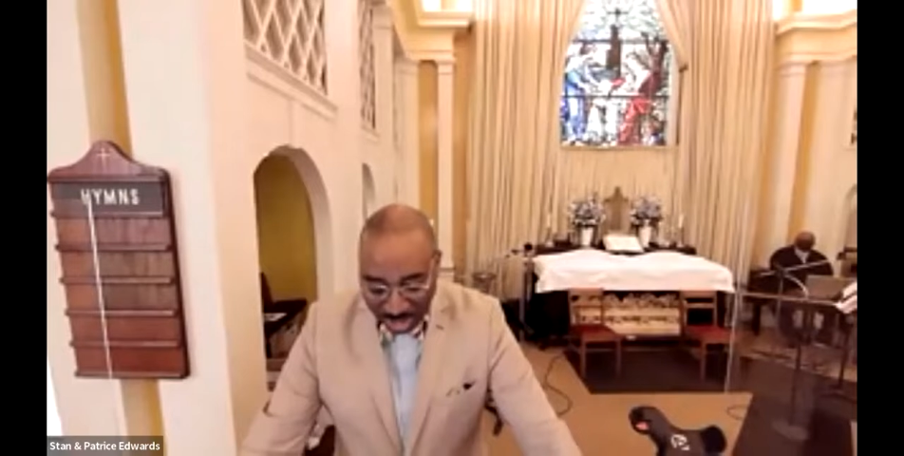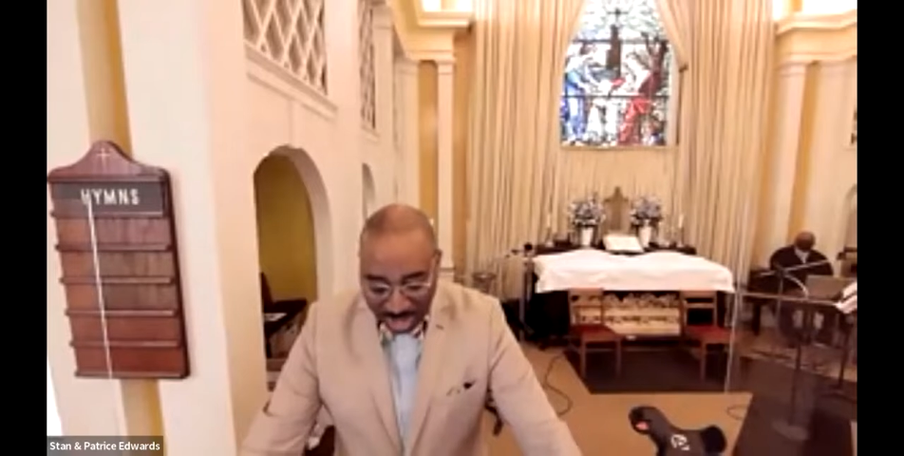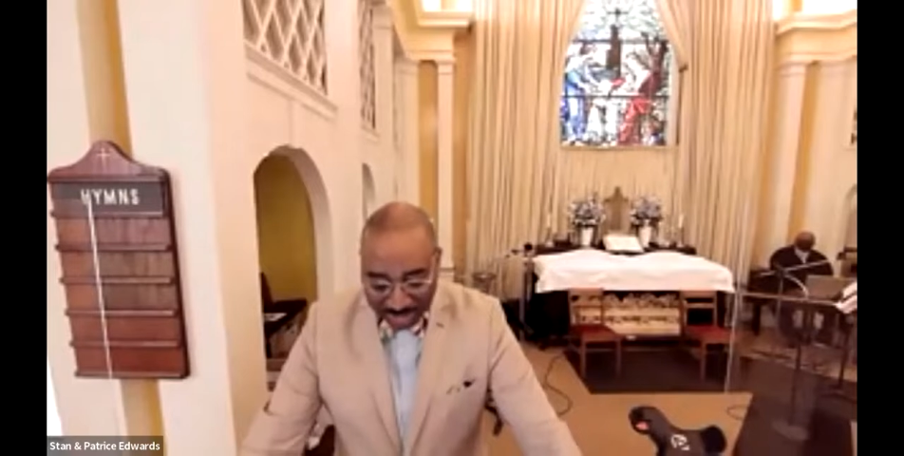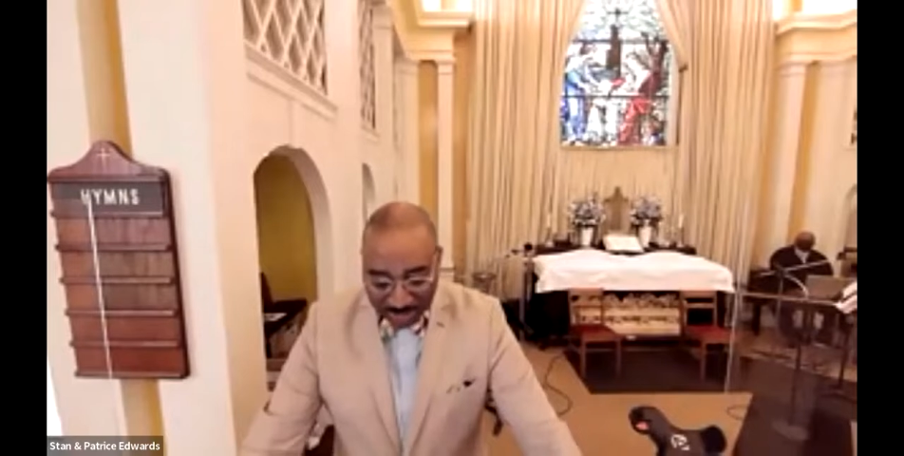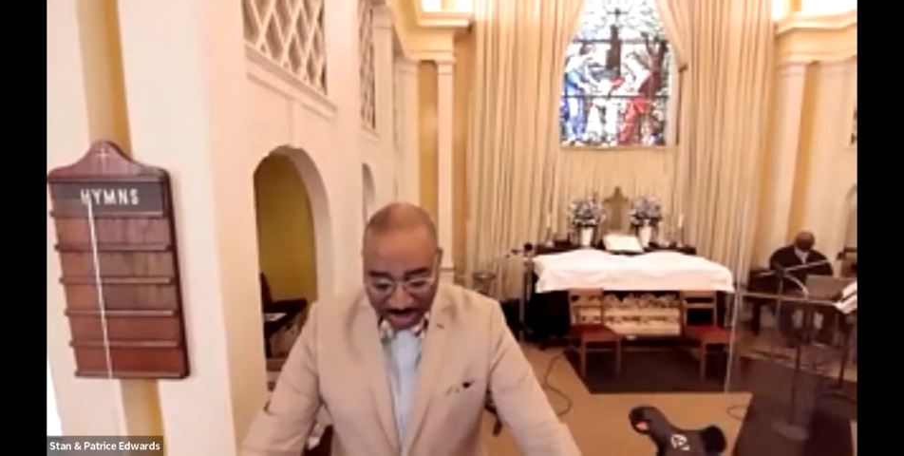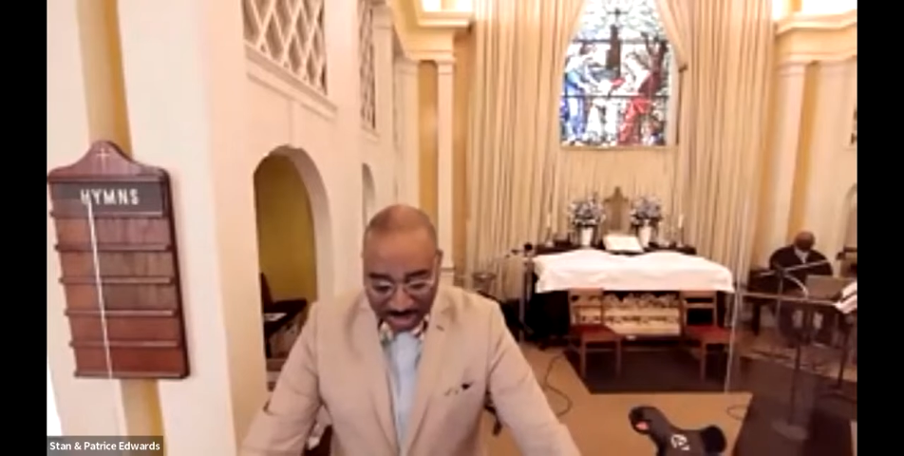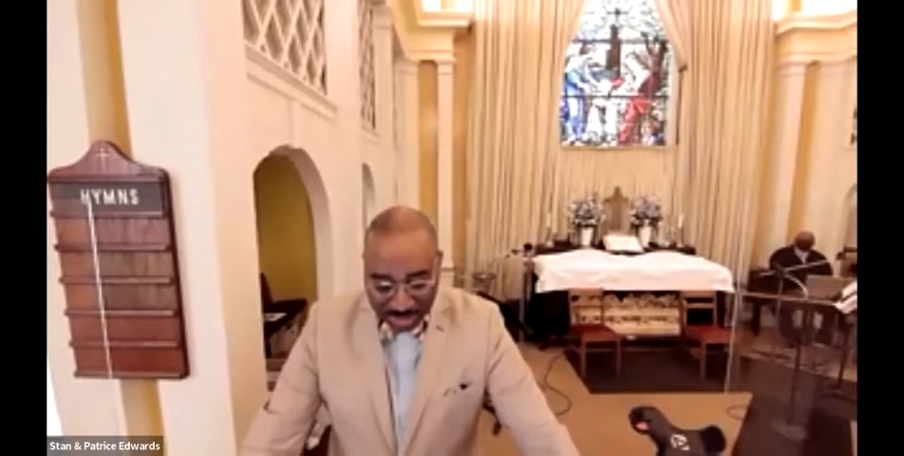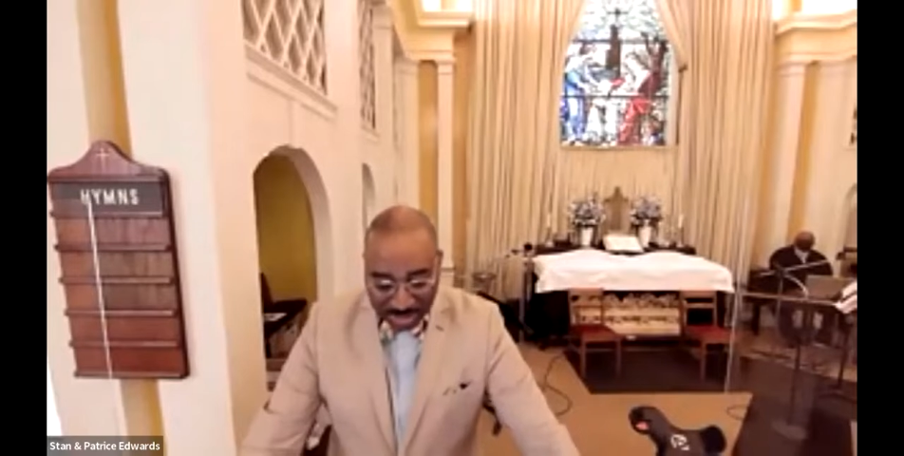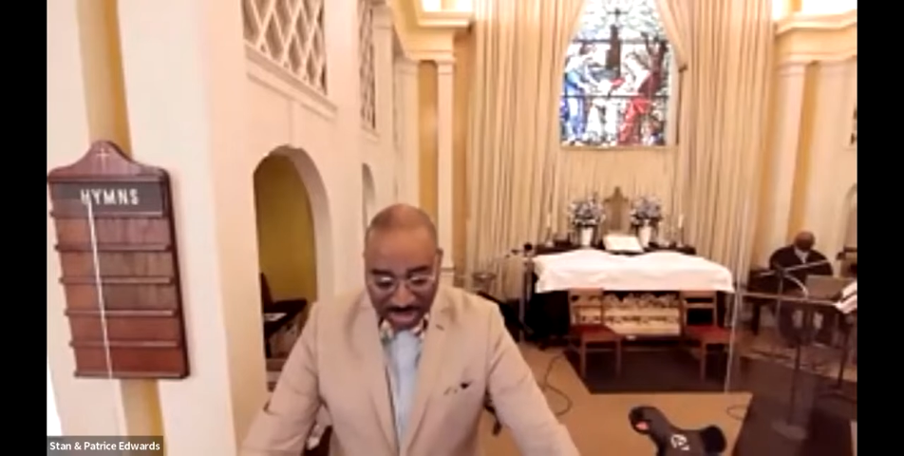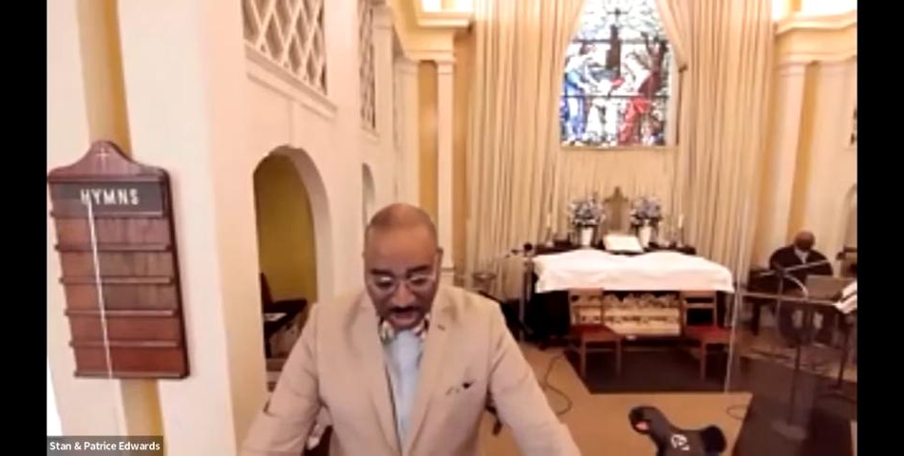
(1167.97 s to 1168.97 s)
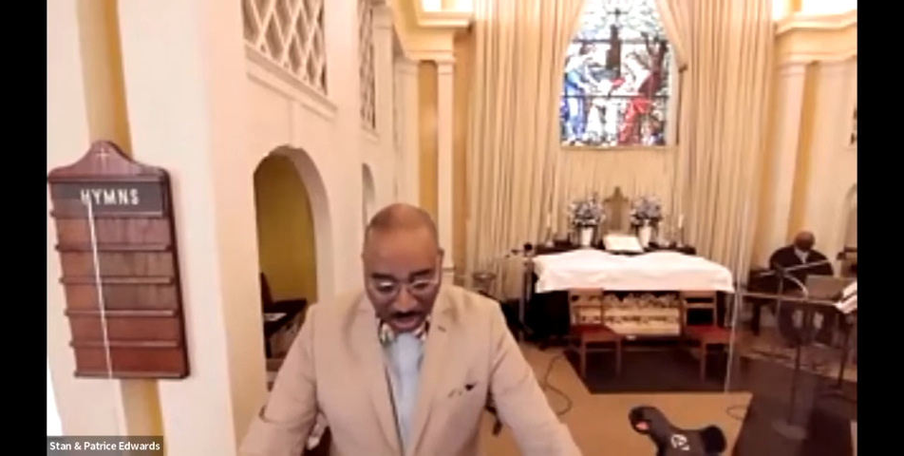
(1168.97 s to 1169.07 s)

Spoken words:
trying to be the